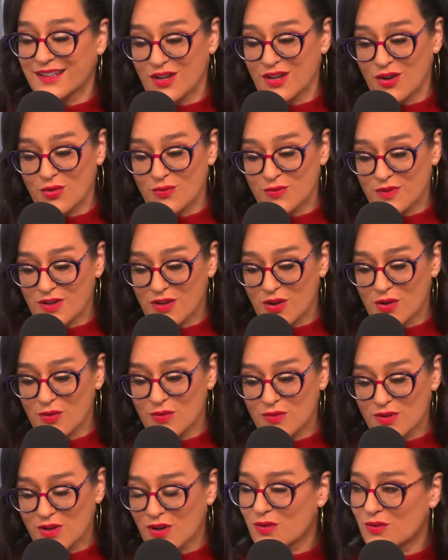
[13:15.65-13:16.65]
you know mm.
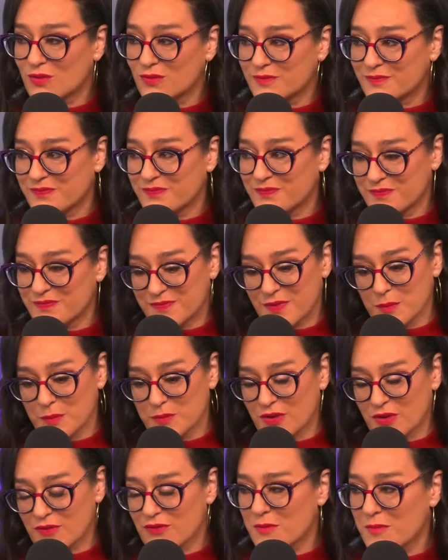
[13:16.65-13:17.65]
go go
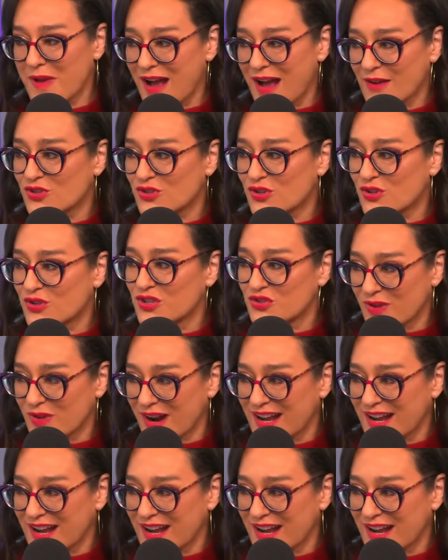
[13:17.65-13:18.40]
observe them after the dry